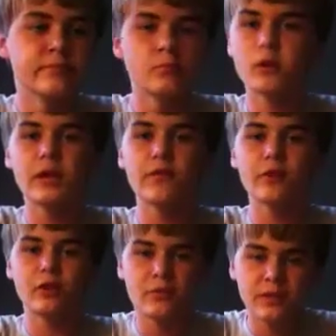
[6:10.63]
whatever
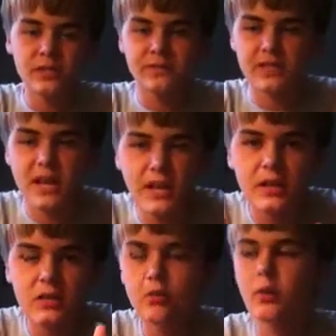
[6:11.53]
units of
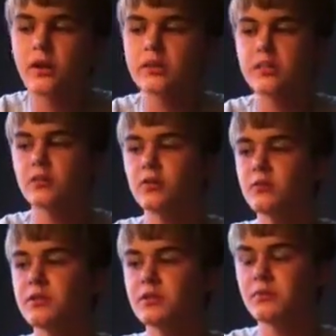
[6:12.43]
10 you want to
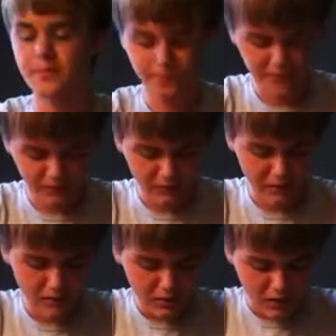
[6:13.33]
use,
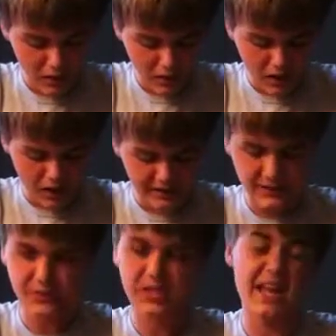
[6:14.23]
I
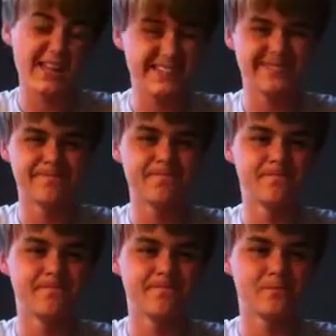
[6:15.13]
give it an 8,
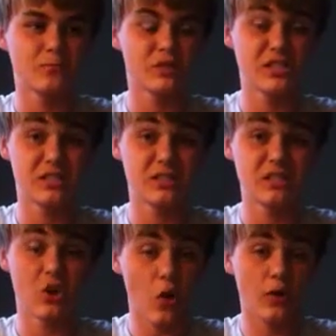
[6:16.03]
which is a
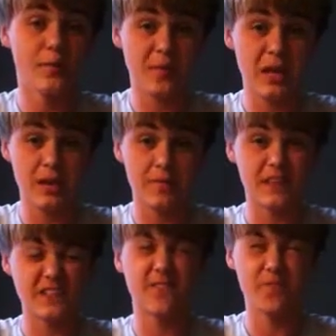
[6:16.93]
solid B.
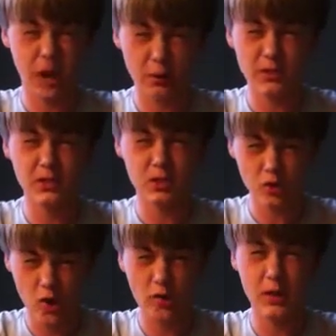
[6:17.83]
That's a very
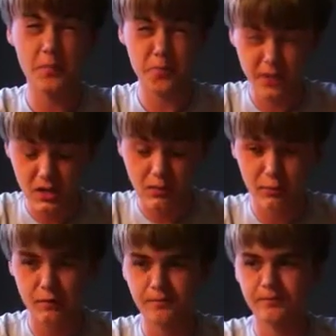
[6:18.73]
solid B.
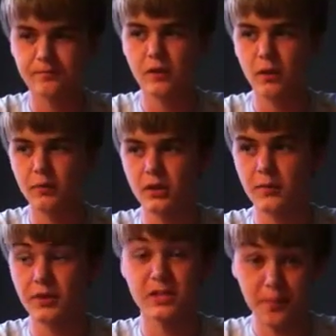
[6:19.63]
Well, not
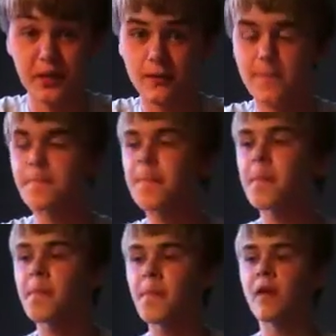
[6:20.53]
really, but it's a B.
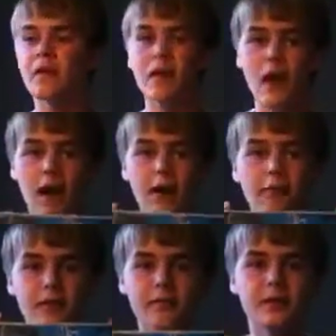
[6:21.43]
I
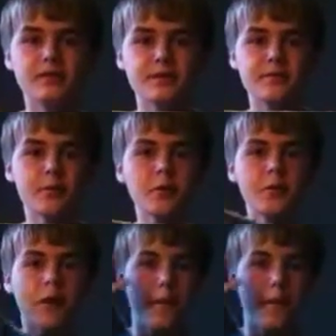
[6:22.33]
recommend Zero.